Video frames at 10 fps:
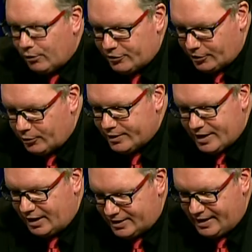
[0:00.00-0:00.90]
do is
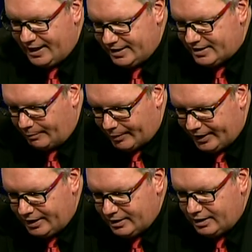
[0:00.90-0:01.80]
I'll say to
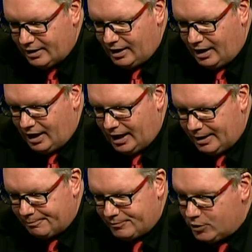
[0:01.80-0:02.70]
somebody,
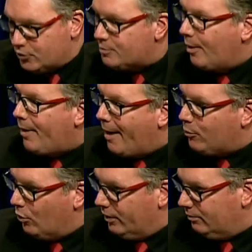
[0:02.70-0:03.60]
do you smell
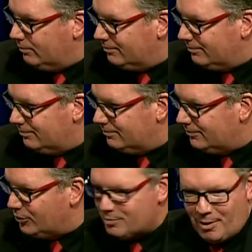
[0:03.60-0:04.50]
popcorn?
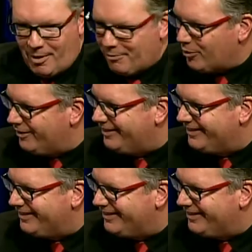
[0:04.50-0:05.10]
Do you smell popcorn?